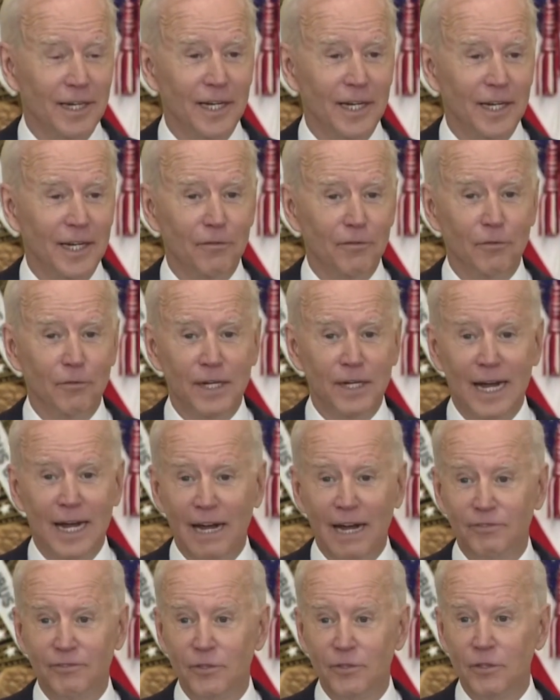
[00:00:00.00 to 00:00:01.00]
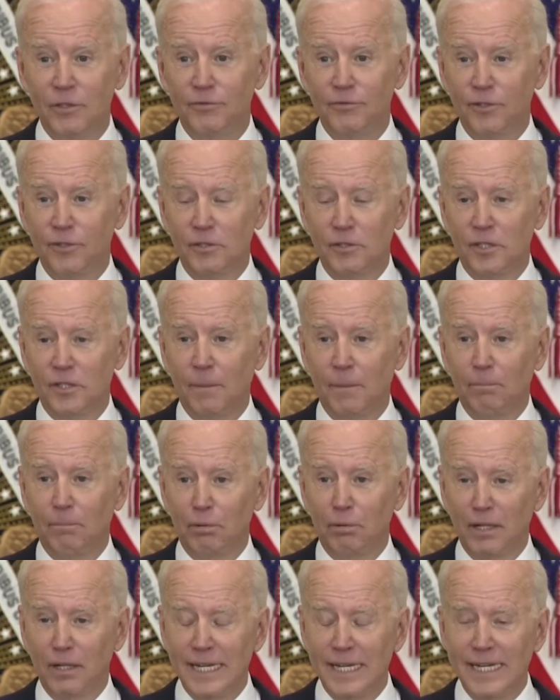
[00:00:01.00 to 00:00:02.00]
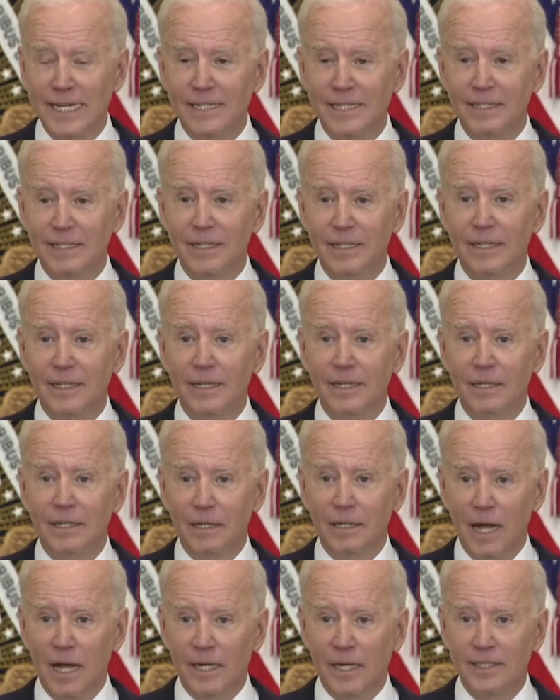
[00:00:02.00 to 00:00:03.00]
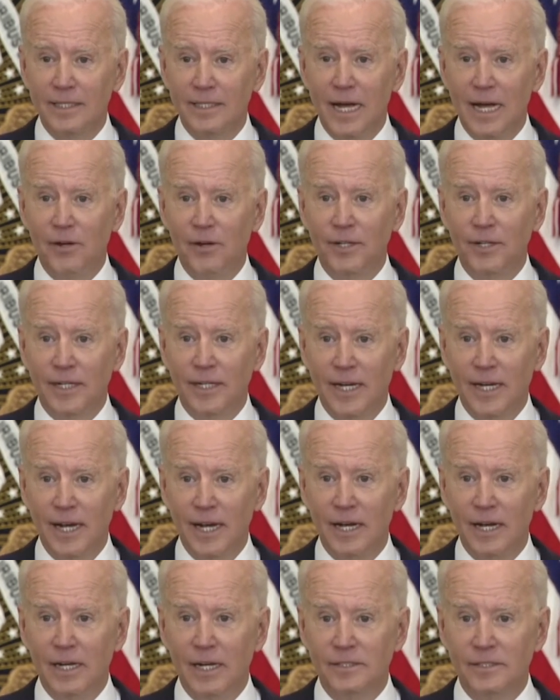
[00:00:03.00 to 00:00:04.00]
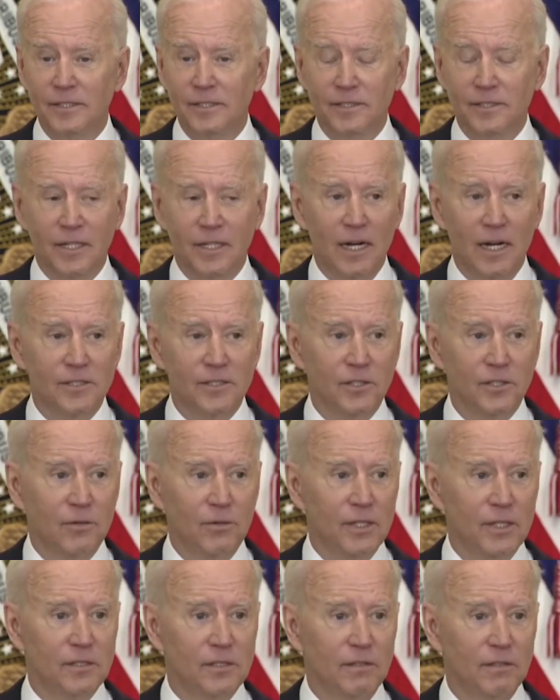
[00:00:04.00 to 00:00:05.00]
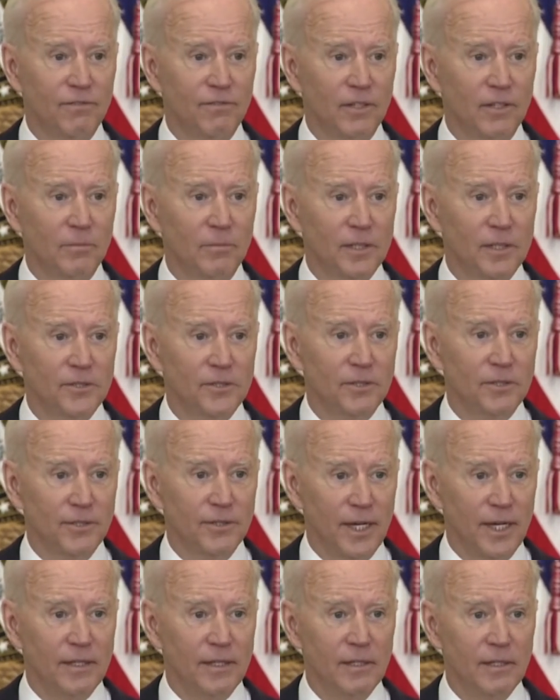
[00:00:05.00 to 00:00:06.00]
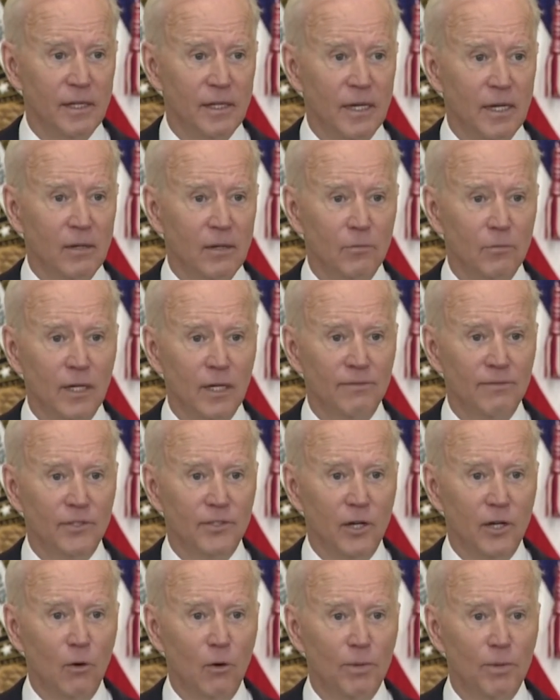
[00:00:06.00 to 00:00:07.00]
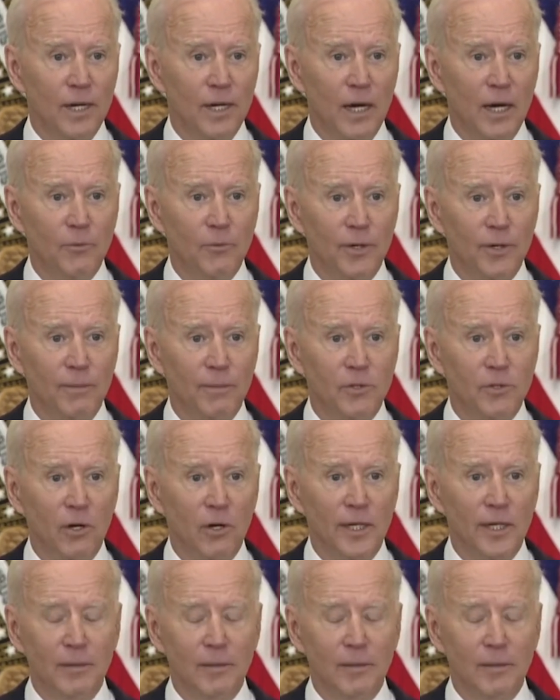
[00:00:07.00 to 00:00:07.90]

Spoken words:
And if we have to, if there's complete lockdown and chaos as a consequence of the filibuster, then we'll have to go beyond what I'm talking